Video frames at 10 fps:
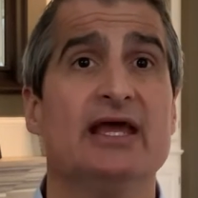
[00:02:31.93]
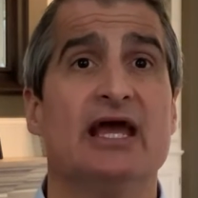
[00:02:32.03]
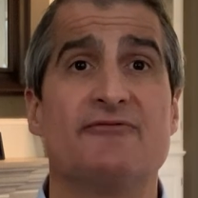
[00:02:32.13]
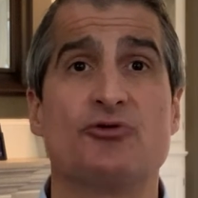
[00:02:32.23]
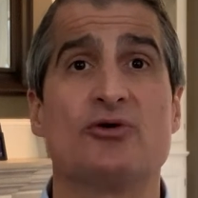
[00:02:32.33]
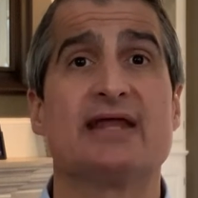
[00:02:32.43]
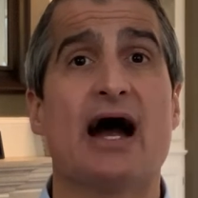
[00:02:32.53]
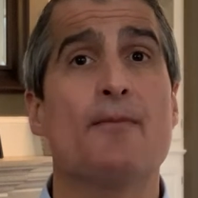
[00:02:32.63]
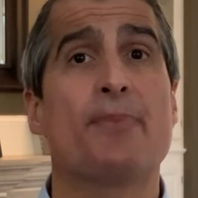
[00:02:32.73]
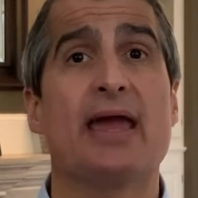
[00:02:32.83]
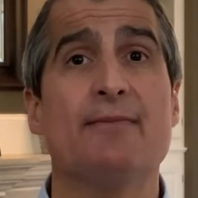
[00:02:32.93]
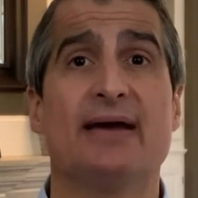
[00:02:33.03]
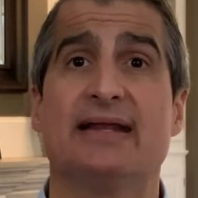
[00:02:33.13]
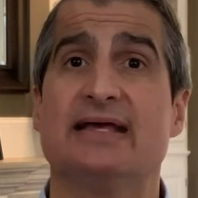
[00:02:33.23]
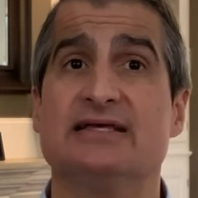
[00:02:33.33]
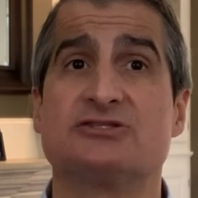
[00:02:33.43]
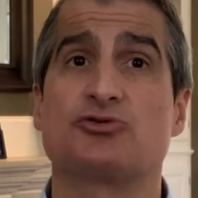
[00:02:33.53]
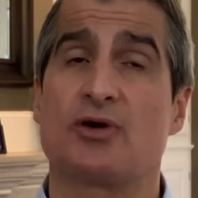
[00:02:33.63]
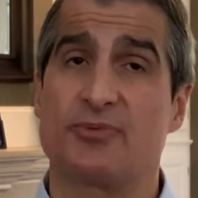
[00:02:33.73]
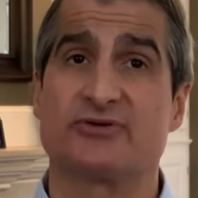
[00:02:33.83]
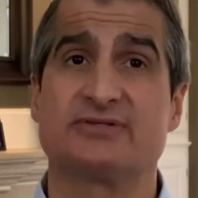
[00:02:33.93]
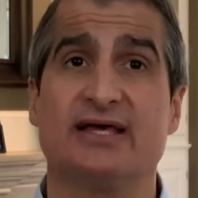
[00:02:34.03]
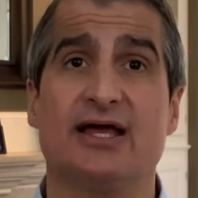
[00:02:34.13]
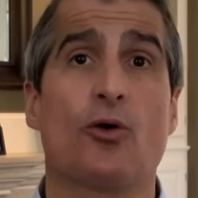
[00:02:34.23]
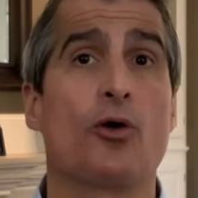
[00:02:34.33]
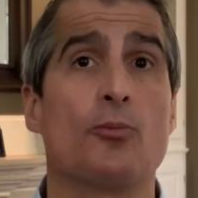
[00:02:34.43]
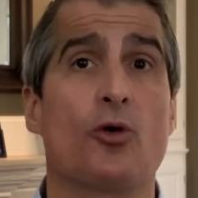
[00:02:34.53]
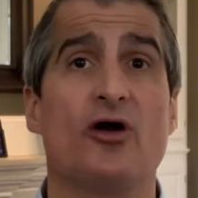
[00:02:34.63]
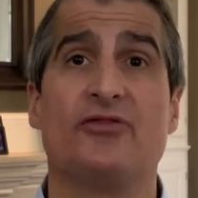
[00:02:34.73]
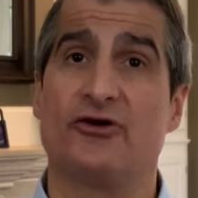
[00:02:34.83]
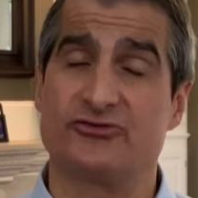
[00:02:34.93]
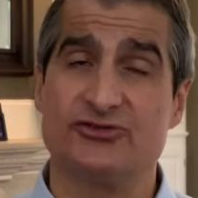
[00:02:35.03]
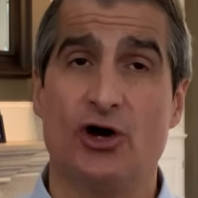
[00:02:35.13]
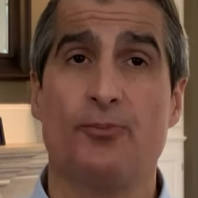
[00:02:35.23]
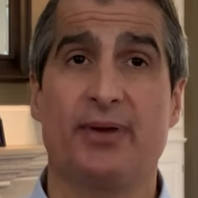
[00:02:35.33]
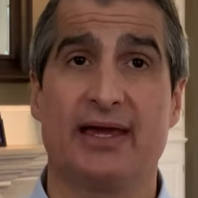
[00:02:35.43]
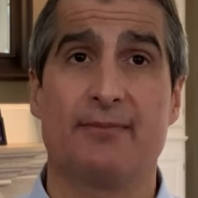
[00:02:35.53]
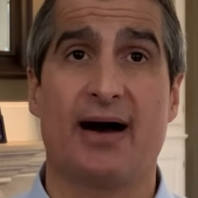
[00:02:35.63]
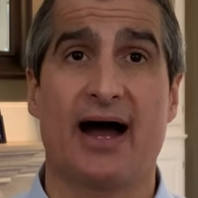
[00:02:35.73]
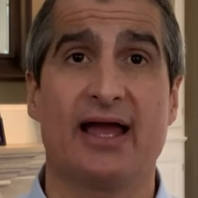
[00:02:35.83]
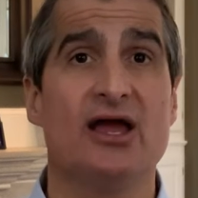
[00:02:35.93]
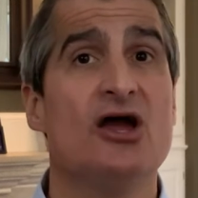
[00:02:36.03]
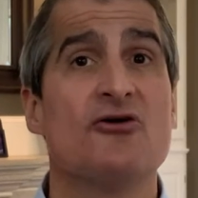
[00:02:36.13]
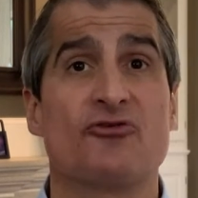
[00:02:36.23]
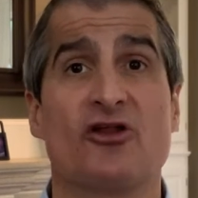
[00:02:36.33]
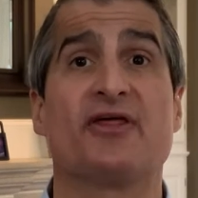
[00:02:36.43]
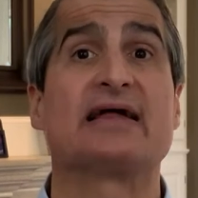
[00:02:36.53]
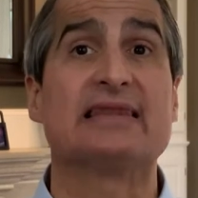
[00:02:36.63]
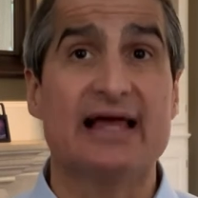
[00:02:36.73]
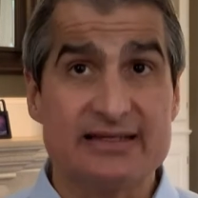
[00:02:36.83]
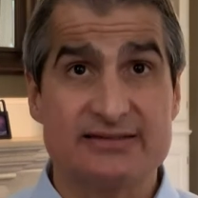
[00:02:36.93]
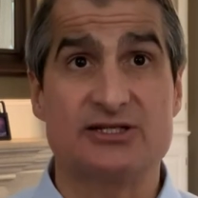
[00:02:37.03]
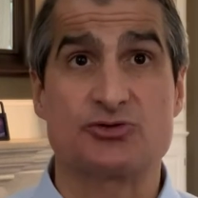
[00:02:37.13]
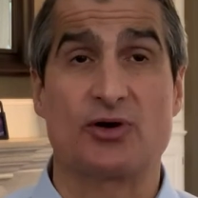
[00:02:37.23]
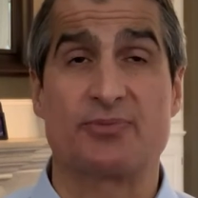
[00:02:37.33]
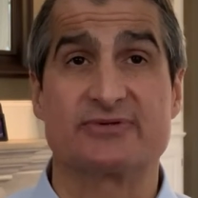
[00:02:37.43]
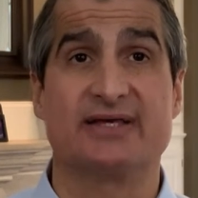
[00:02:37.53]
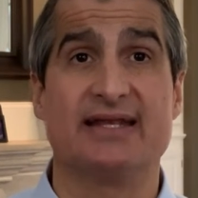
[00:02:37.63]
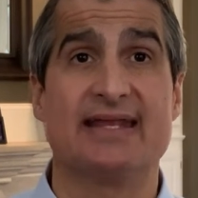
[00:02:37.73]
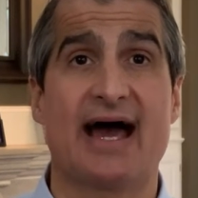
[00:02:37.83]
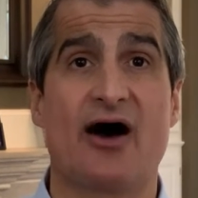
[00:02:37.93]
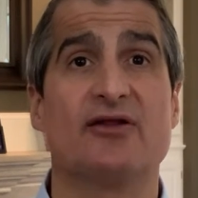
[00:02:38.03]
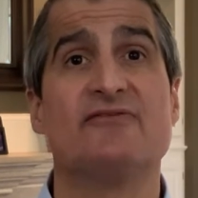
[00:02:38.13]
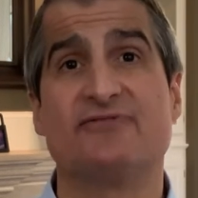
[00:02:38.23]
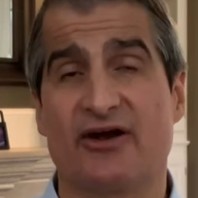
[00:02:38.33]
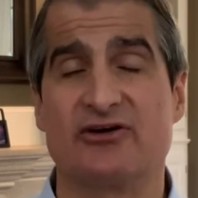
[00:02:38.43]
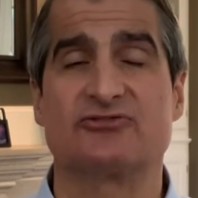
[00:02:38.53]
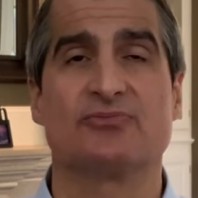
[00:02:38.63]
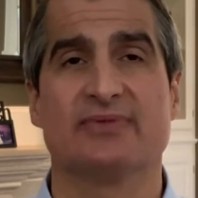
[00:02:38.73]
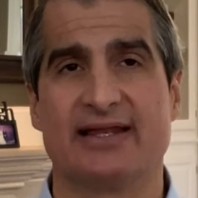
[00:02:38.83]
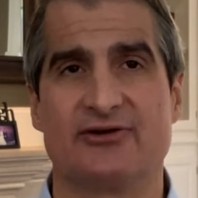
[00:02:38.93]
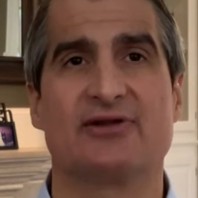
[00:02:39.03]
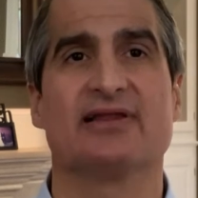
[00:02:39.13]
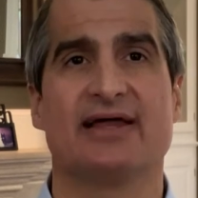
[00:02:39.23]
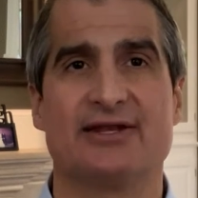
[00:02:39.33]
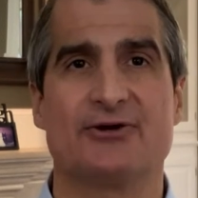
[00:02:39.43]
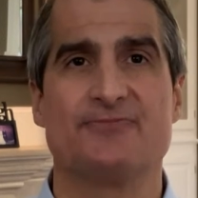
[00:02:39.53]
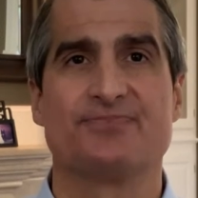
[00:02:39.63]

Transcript: If your down payment is 20% or more, there is no PMI. For anything less than 20% down, it varies from lender to lender.